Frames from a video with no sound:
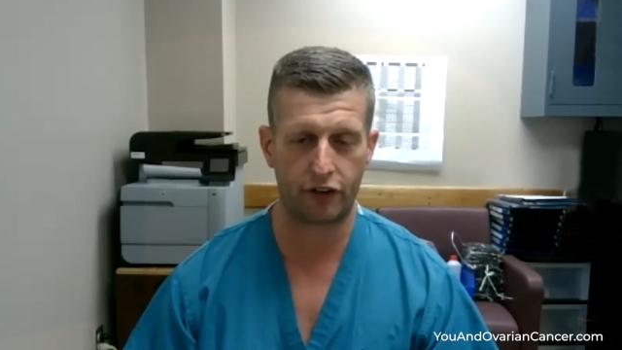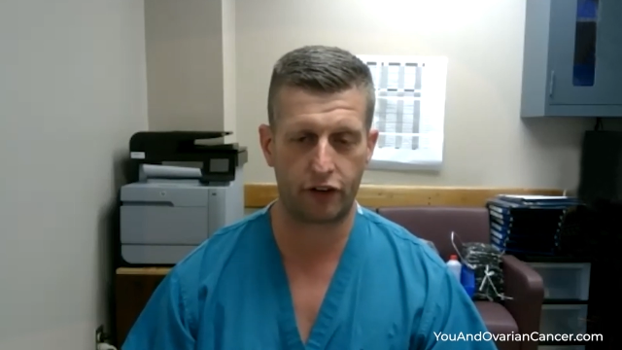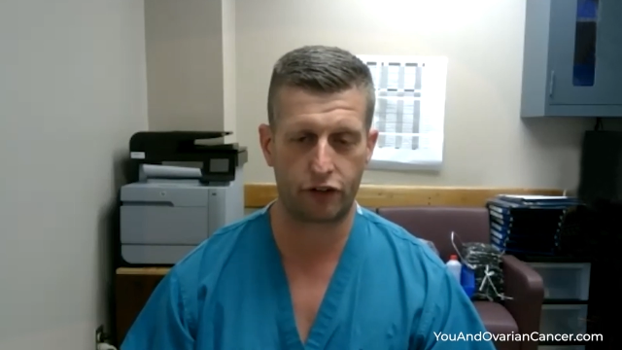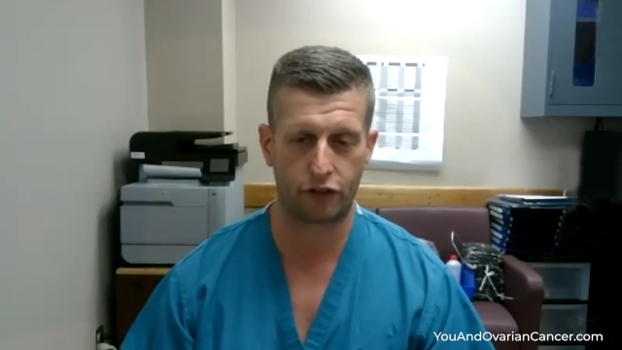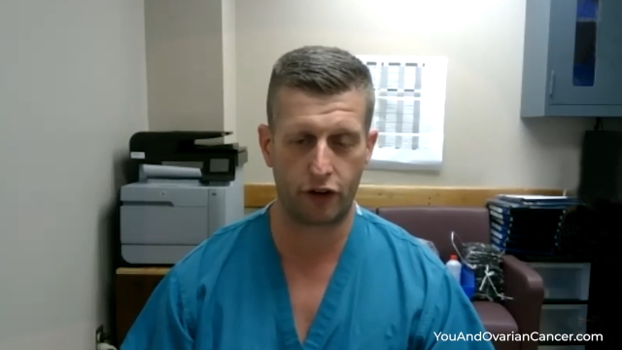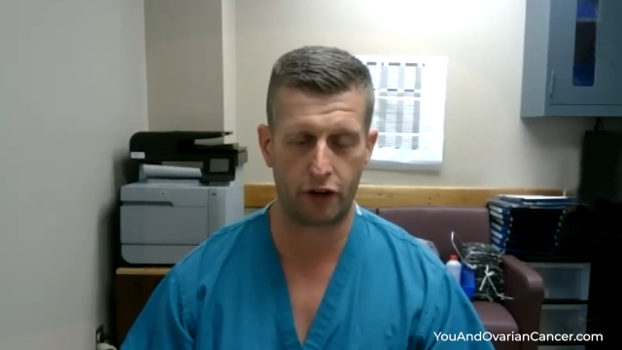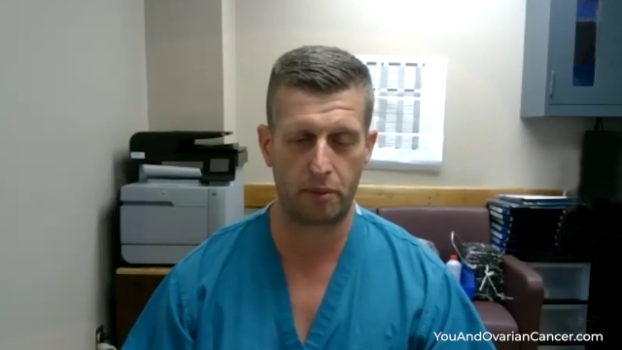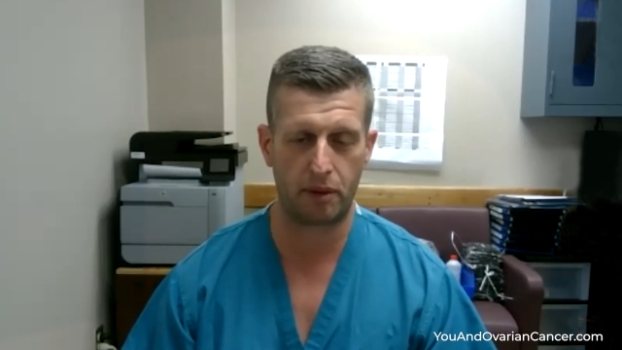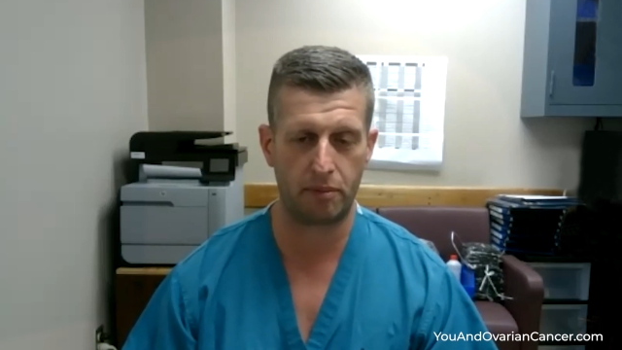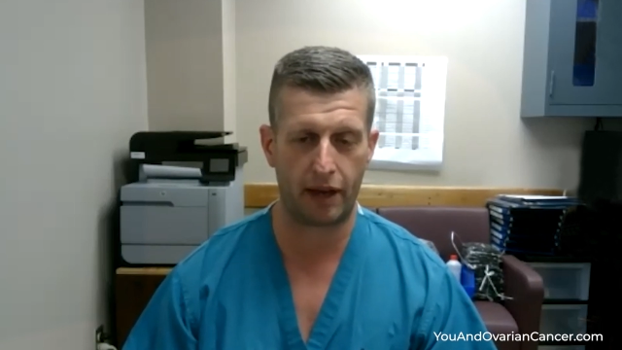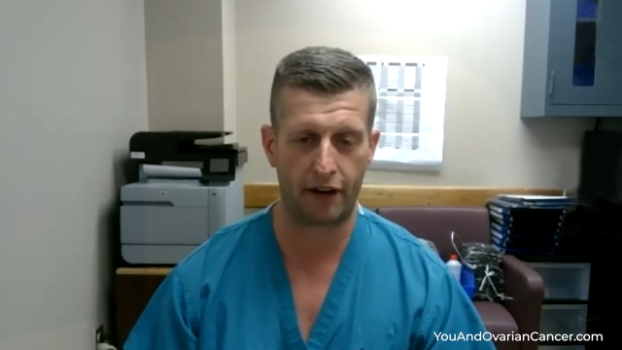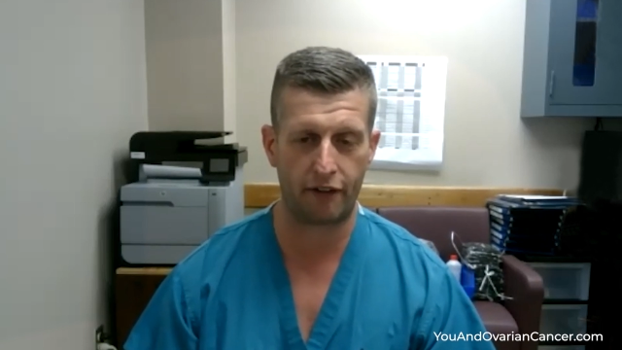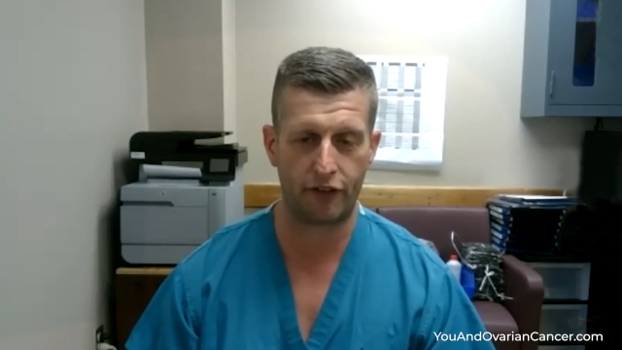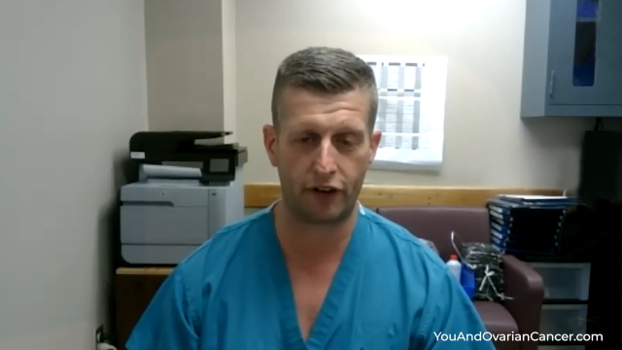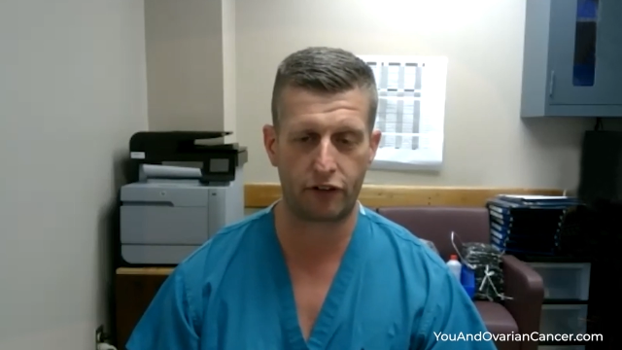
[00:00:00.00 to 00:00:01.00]
shown to be
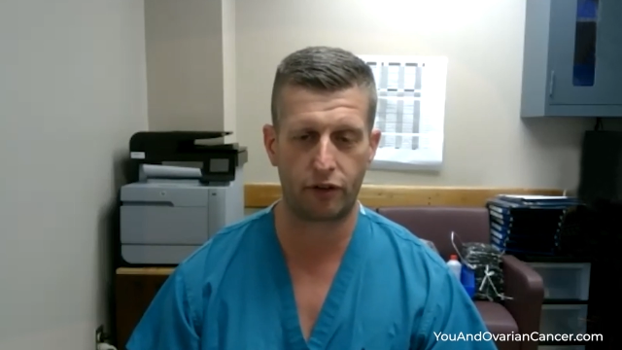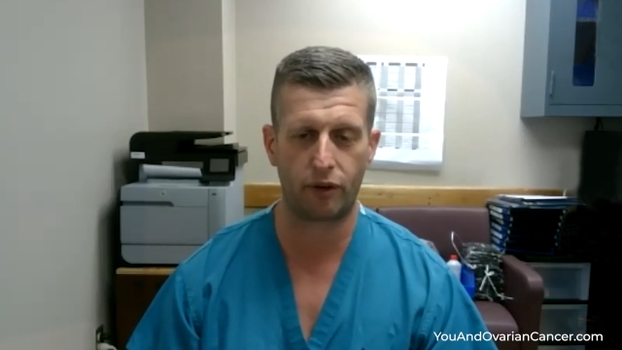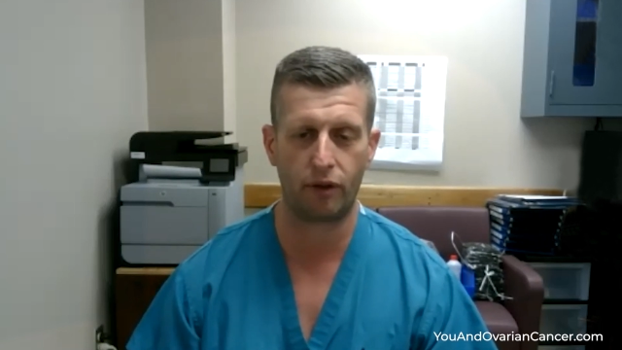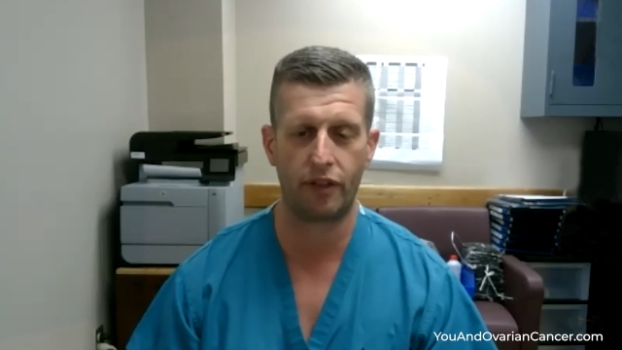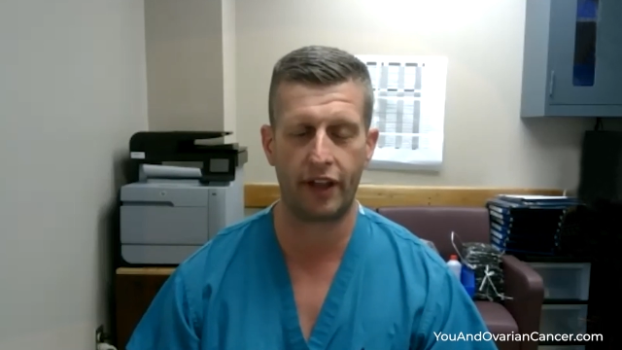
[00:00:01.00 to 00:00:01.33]
beneficial,